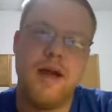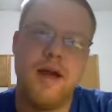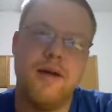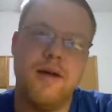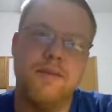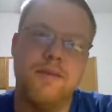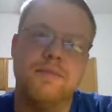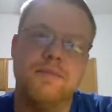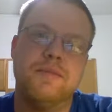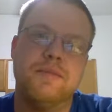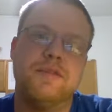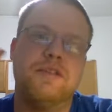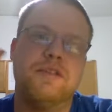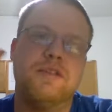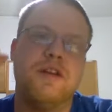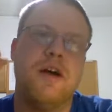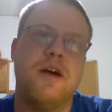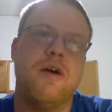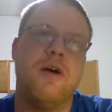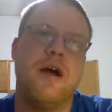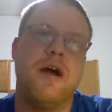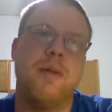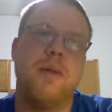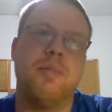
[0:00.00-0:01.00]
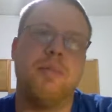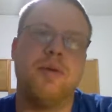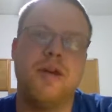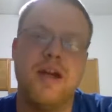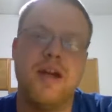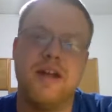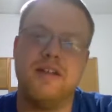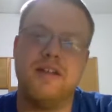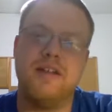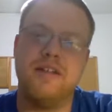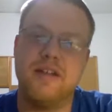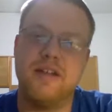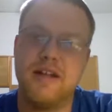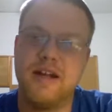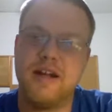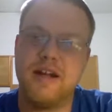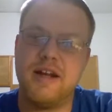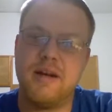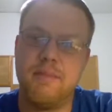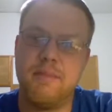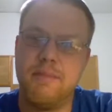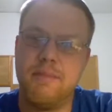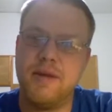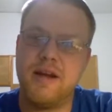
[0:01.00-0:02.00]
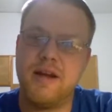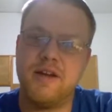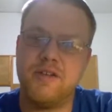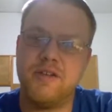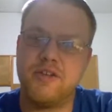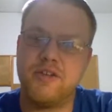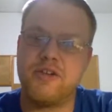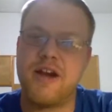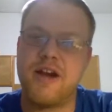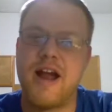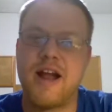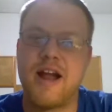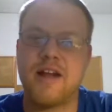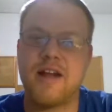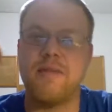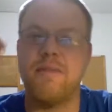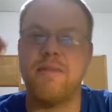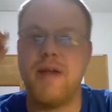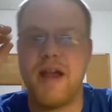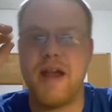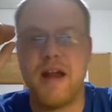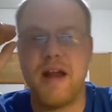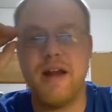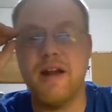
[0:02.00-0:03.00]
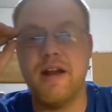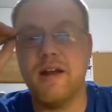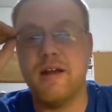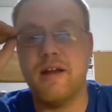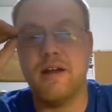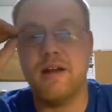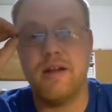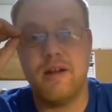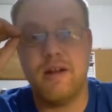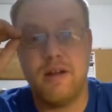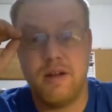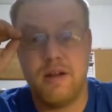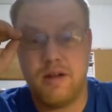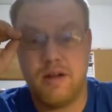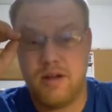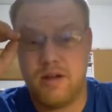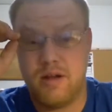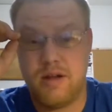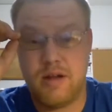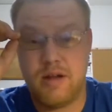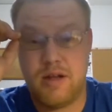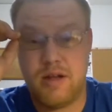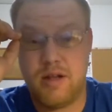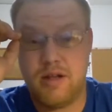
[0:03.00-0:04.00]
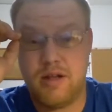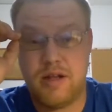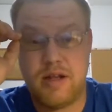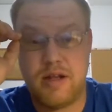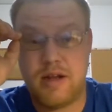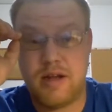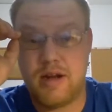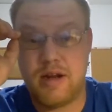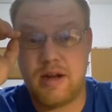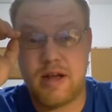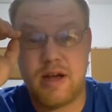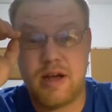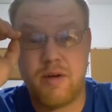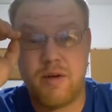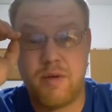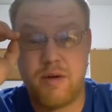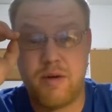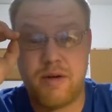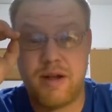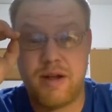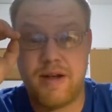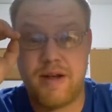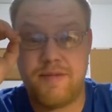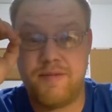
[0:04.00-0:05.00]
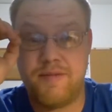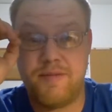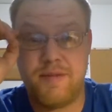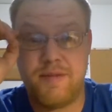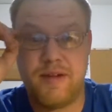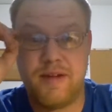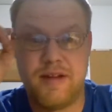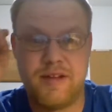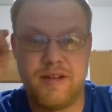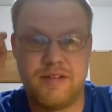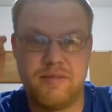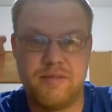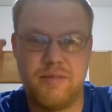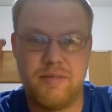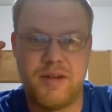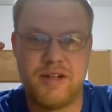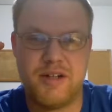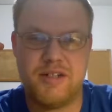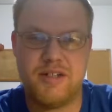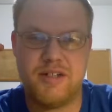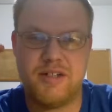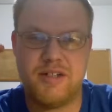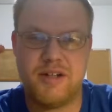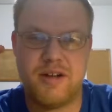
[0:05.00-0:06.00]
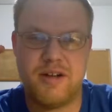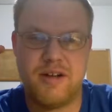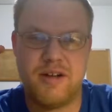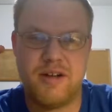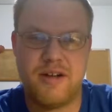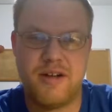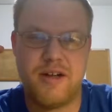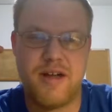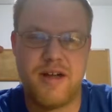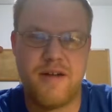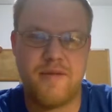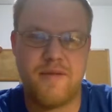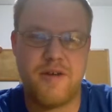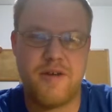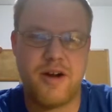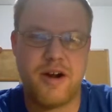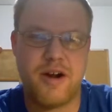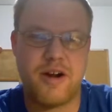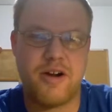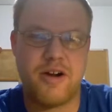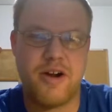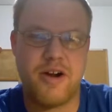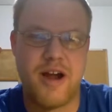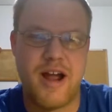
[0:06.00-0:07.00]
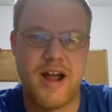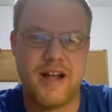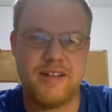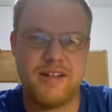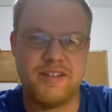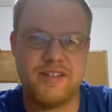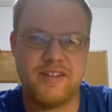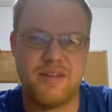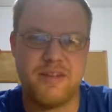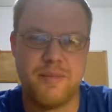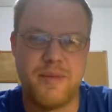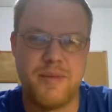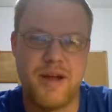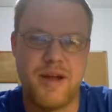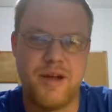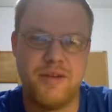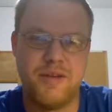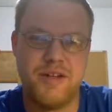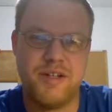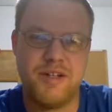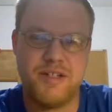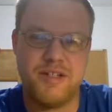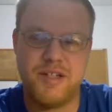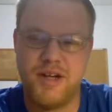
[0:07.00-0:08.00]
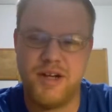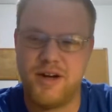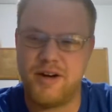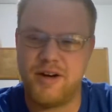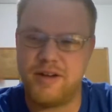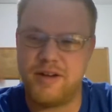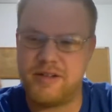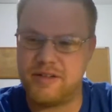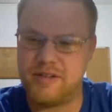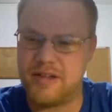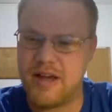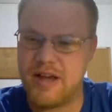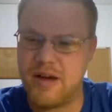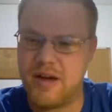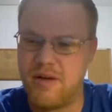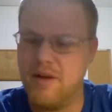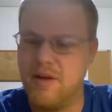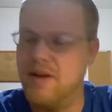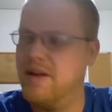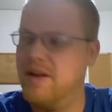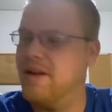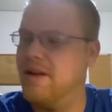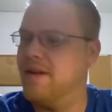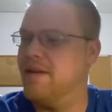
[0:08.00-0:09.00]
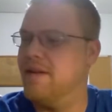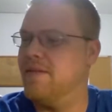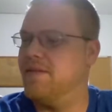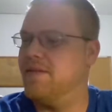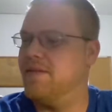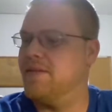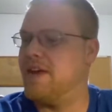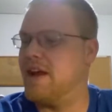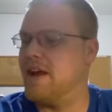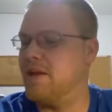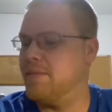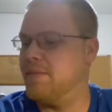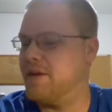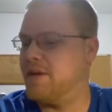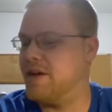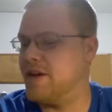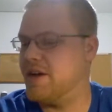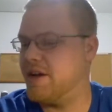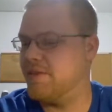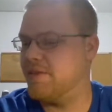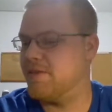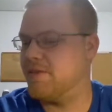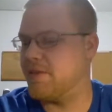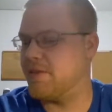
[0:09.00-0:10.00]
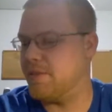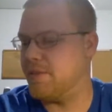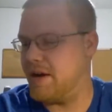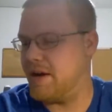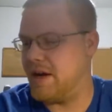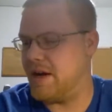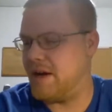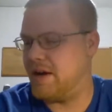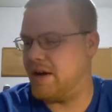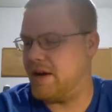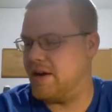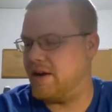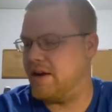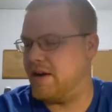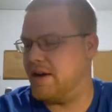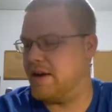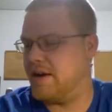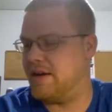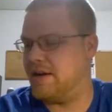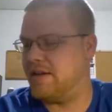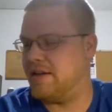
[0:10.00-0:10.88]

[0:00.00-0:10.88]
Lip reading: yeah, so I plan to get a big track made, and then I won't have as much of our grass to mow this year, so that'll be good for me. I'd